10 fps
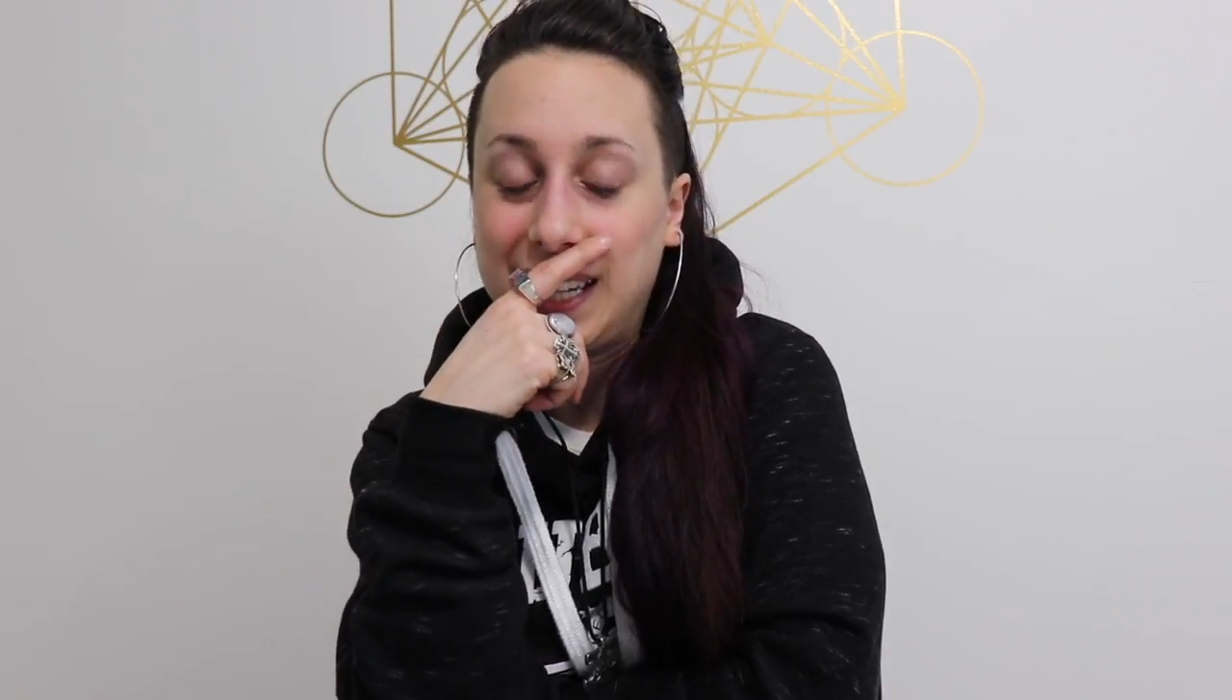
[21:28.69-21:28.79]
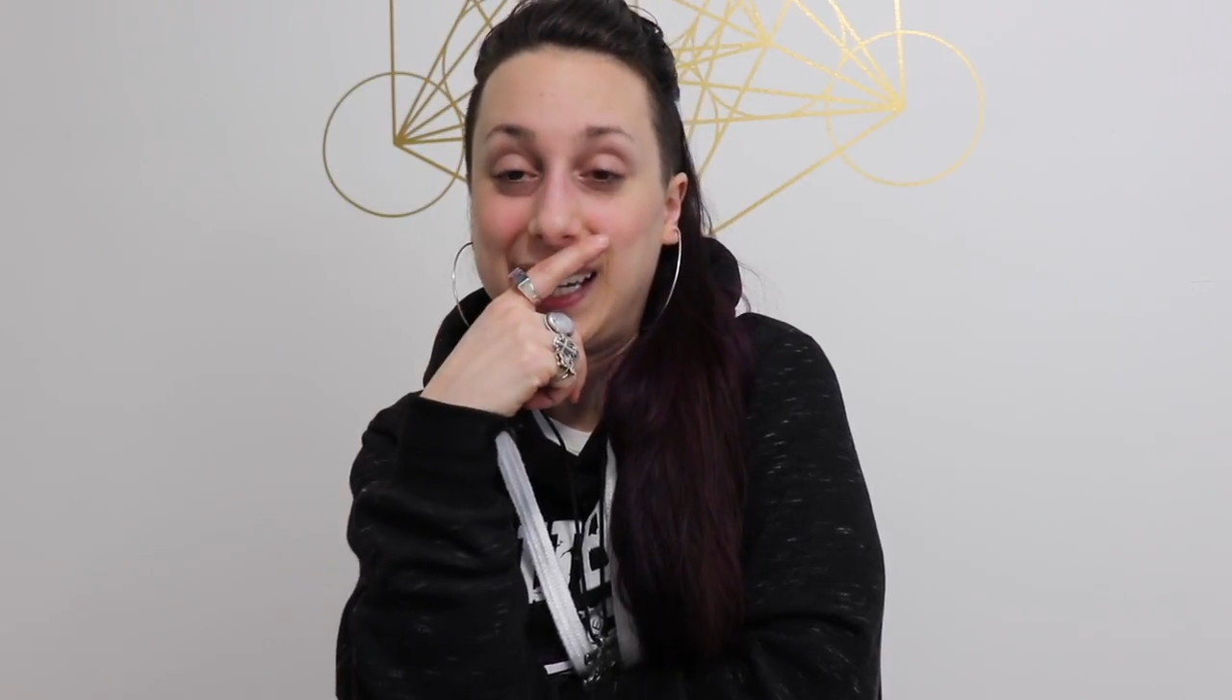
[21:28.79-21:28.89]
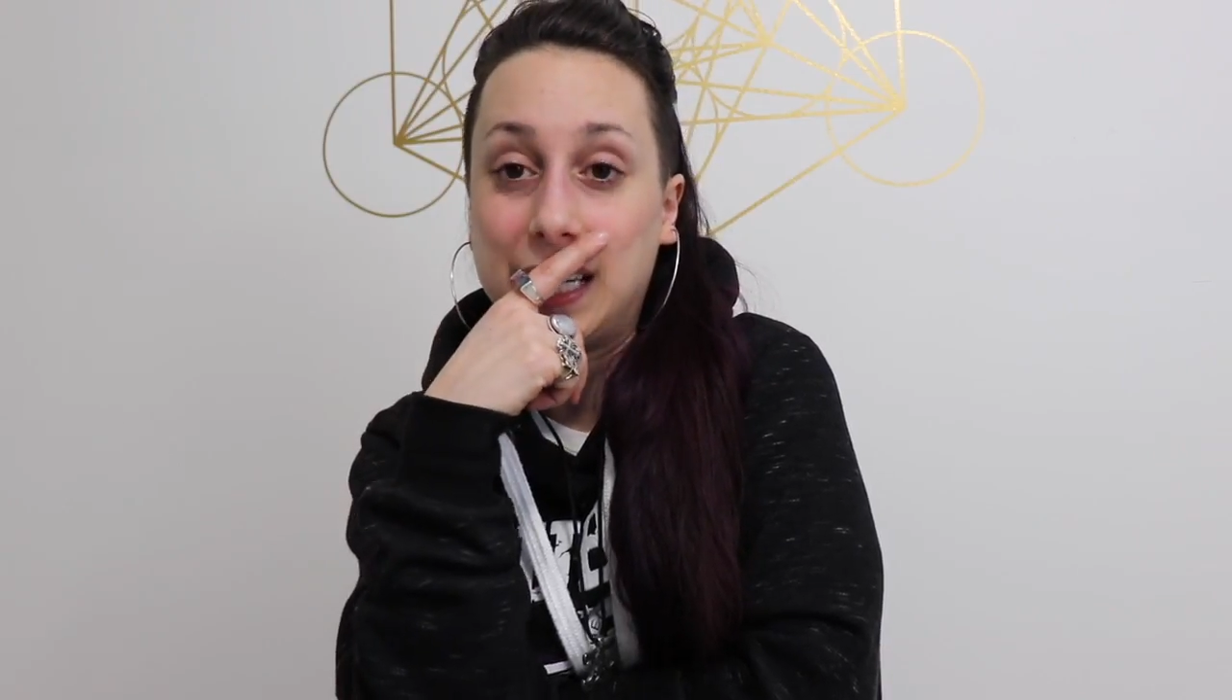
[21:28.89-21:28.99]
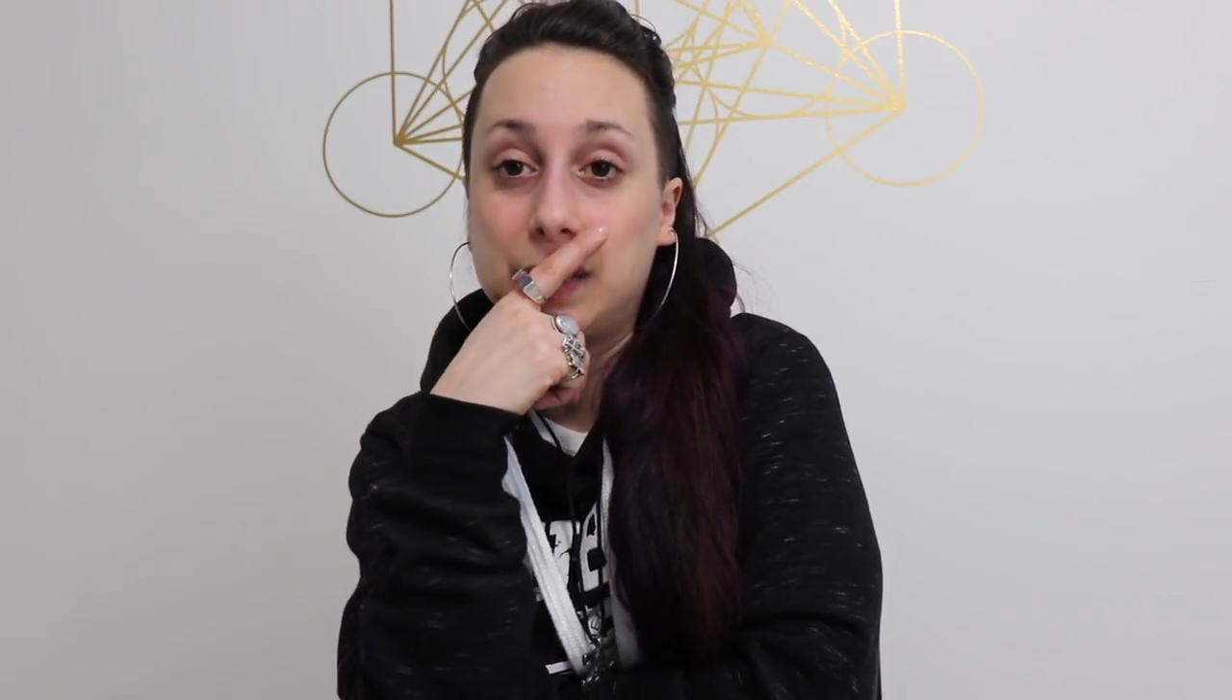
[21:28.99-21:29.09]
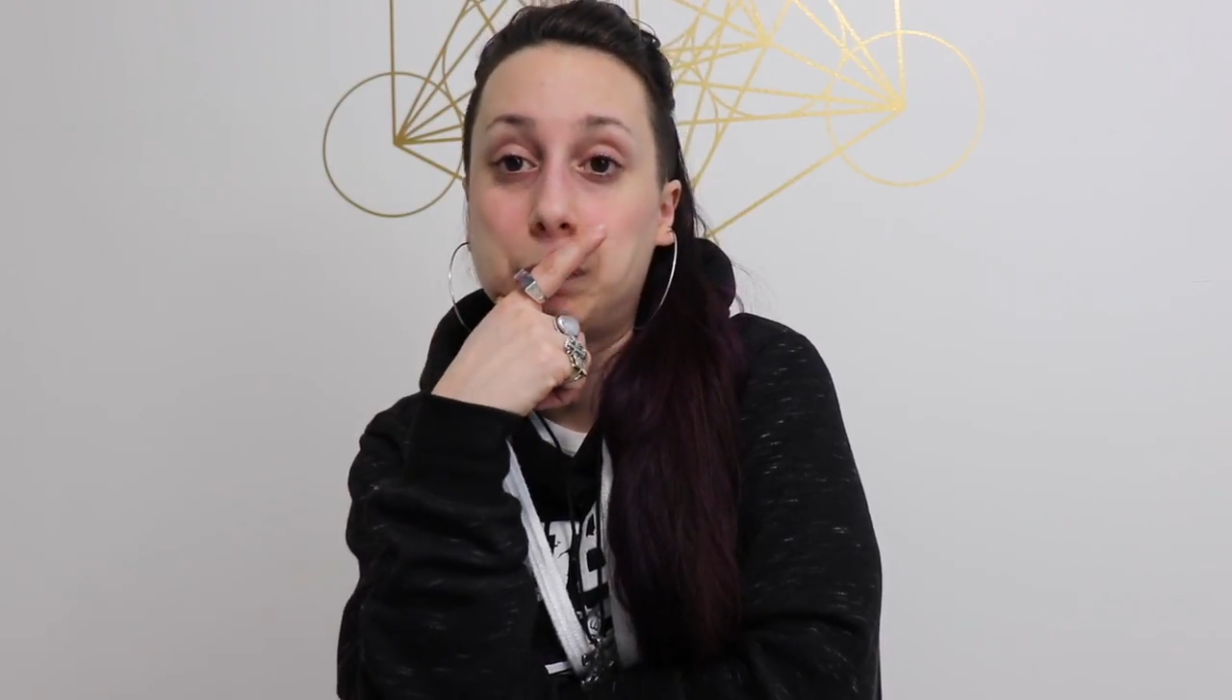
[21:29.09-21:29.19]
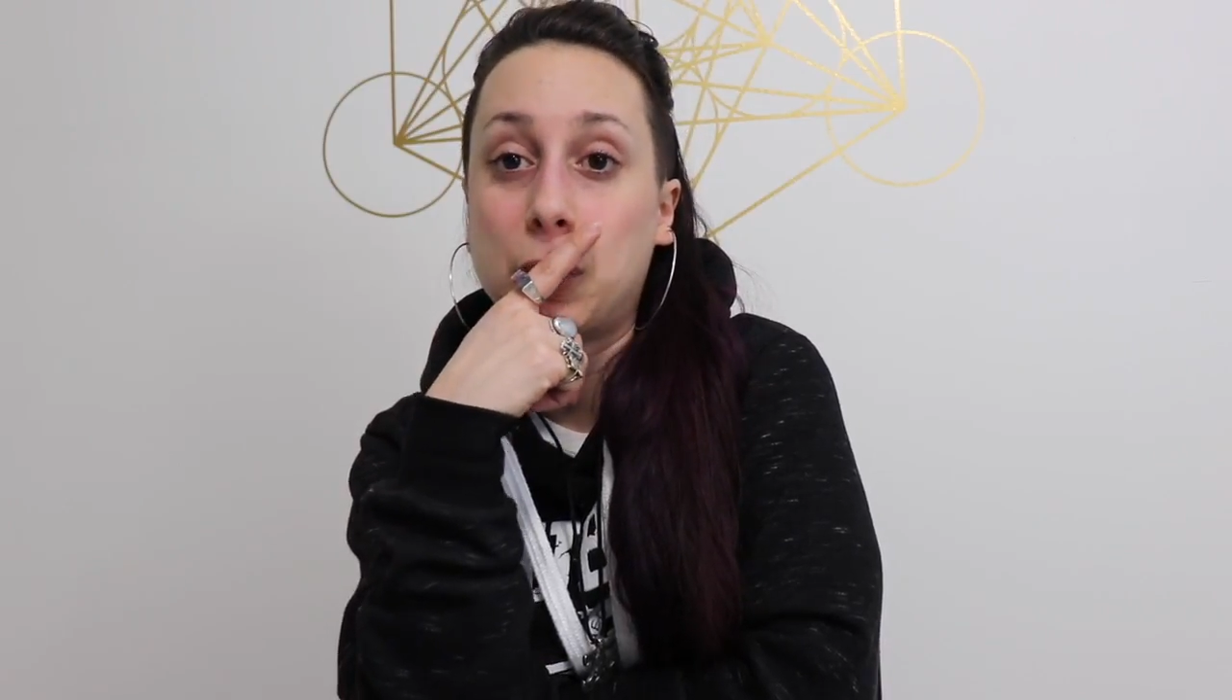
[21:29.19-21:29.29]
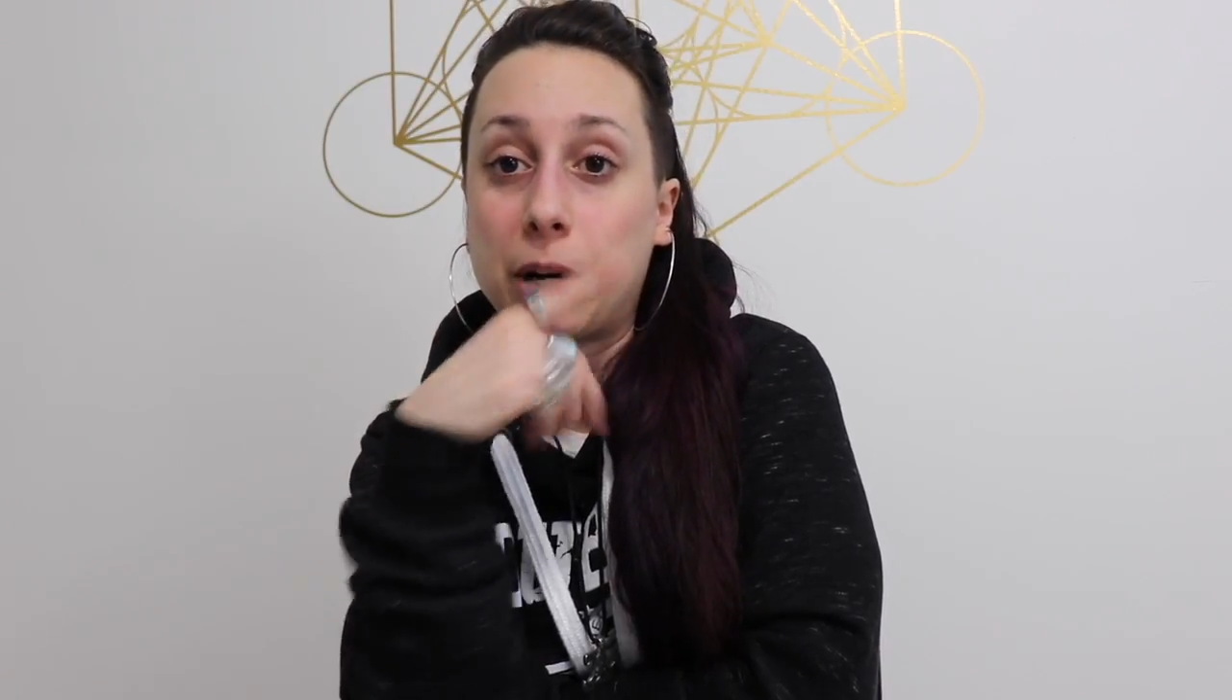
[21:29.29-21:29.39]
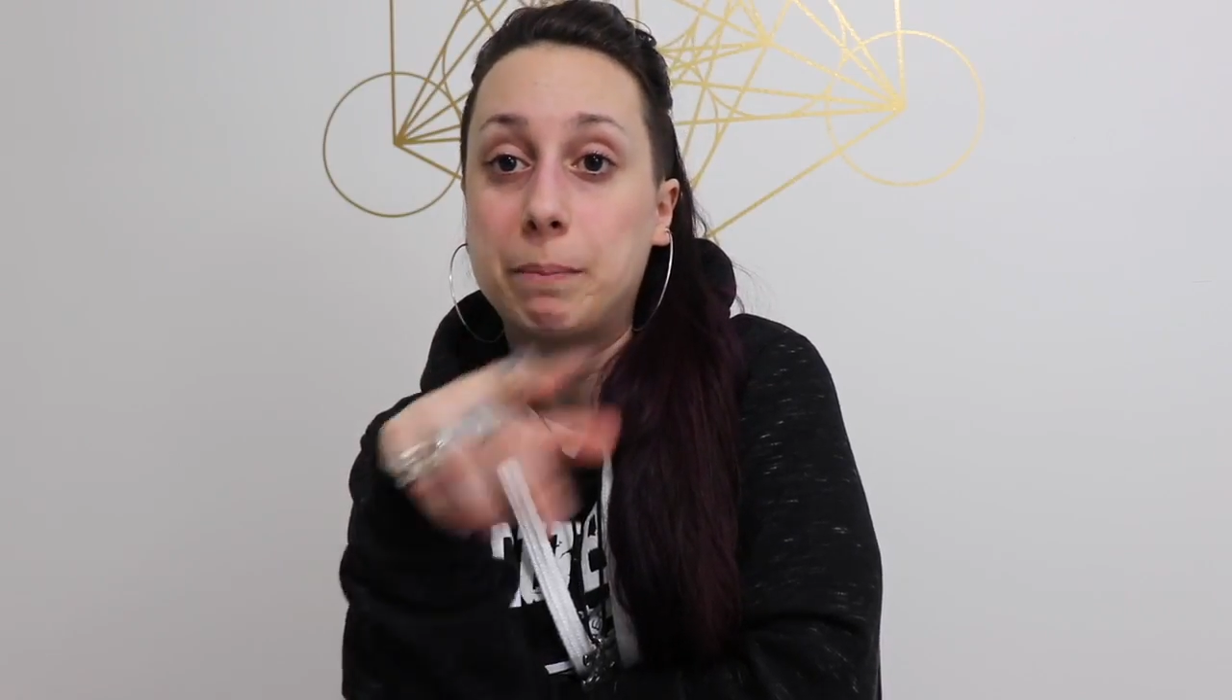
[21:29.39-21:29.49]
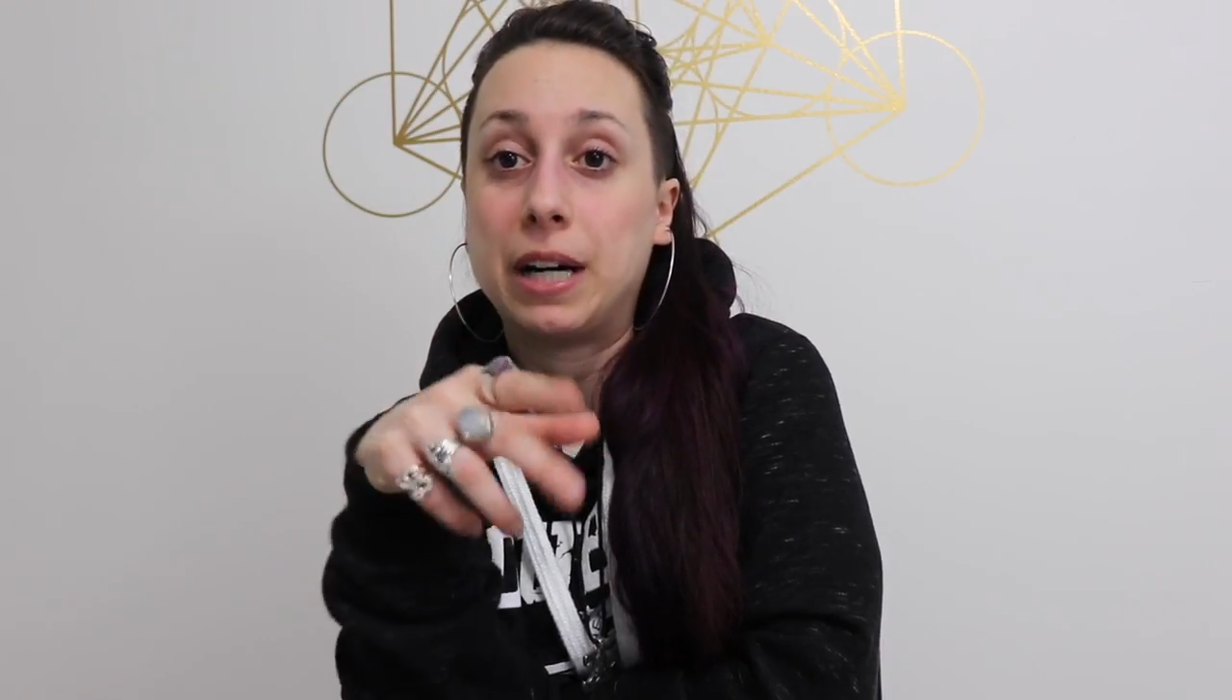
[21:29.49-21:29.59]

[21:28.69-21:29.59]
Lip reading: and put up